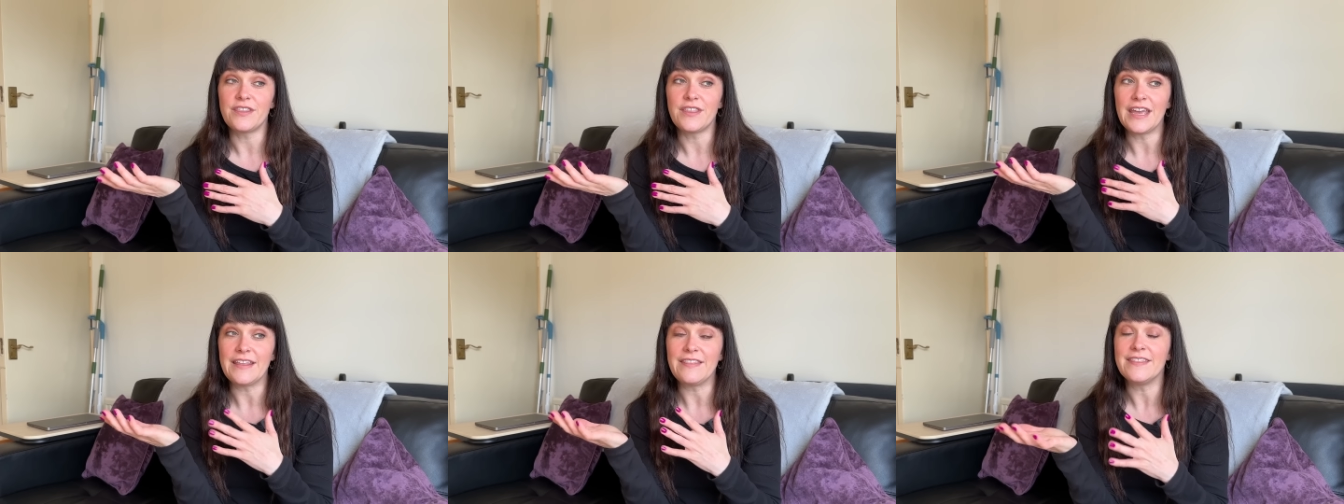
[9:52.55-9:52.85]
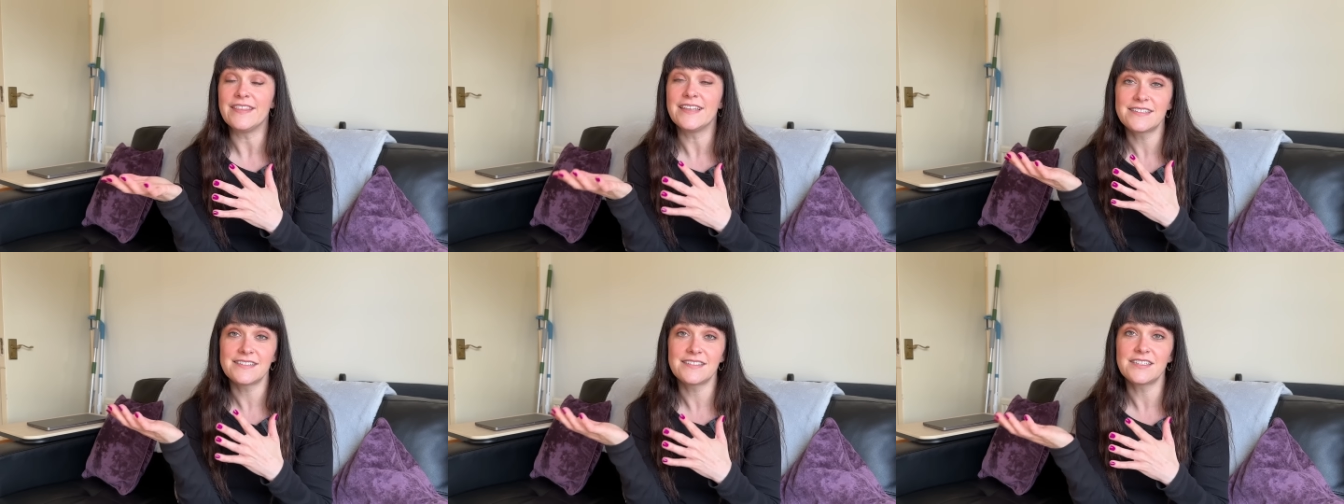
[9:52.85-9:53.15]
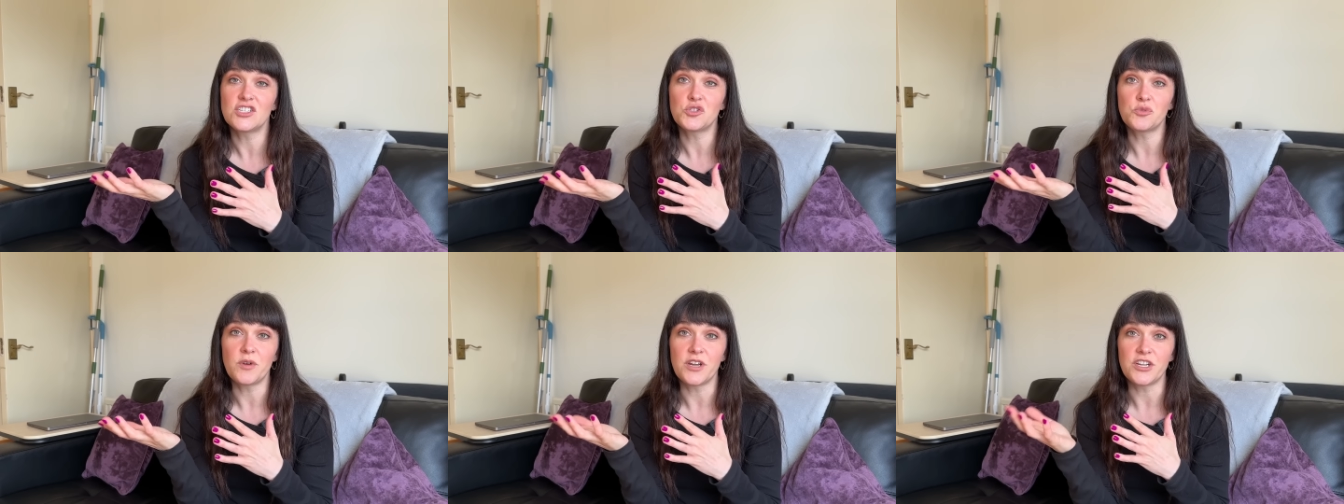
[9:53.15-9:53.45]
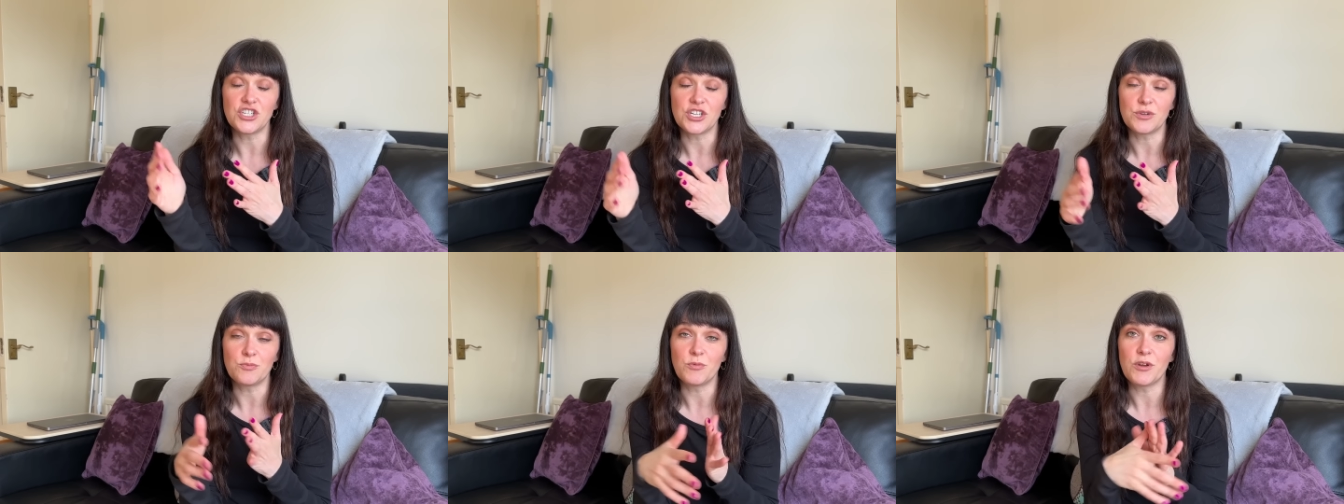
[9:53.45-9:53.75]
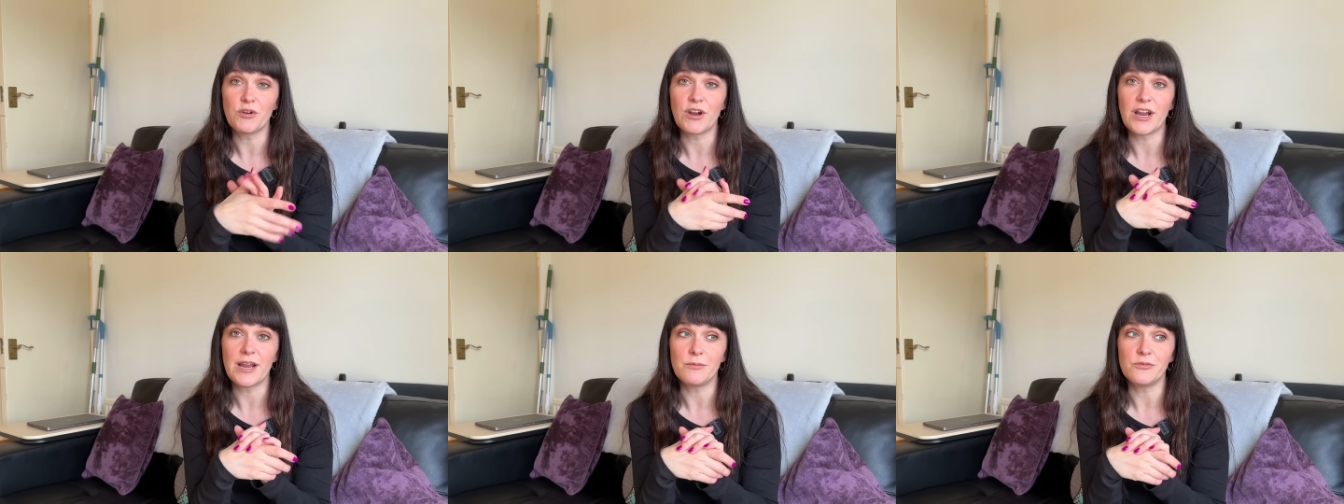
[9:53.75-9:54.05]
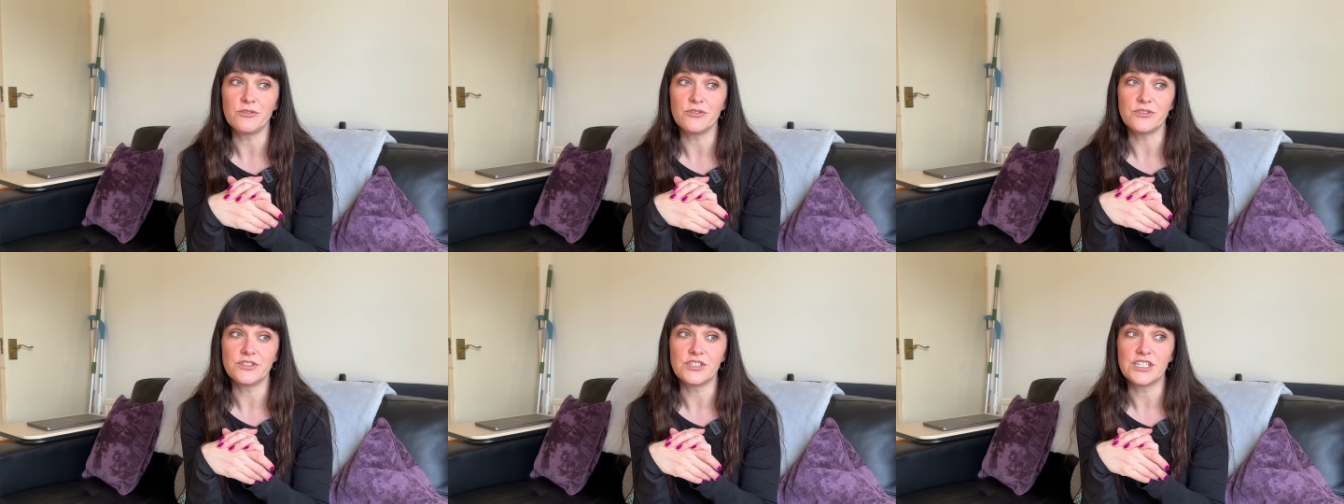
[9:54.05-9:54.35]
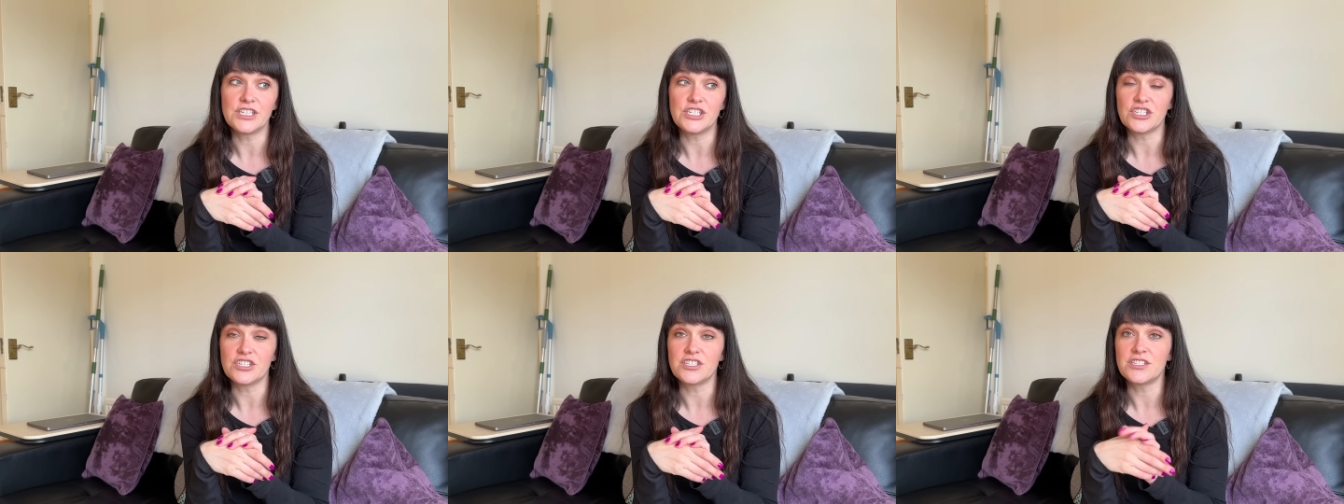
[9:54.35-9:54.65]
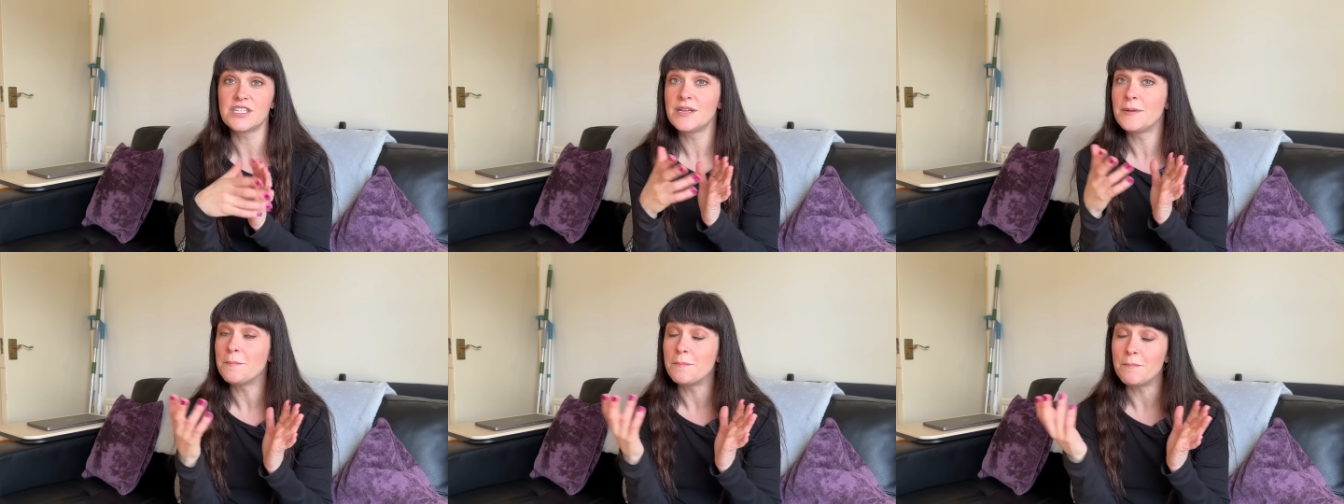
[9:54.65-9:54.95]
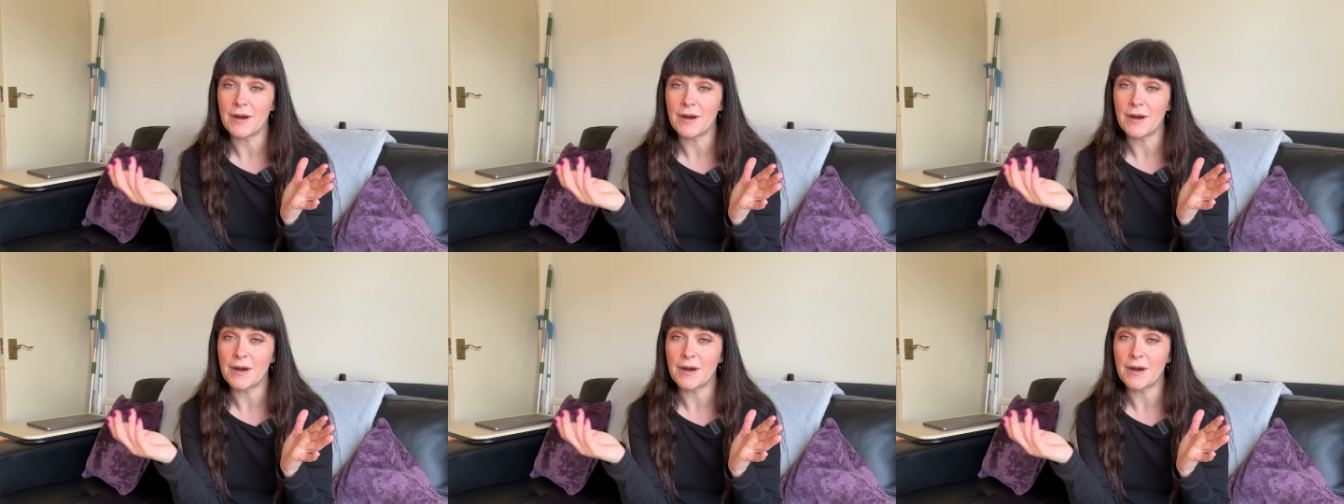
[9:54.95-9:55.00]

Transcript: in this situation, we were able to just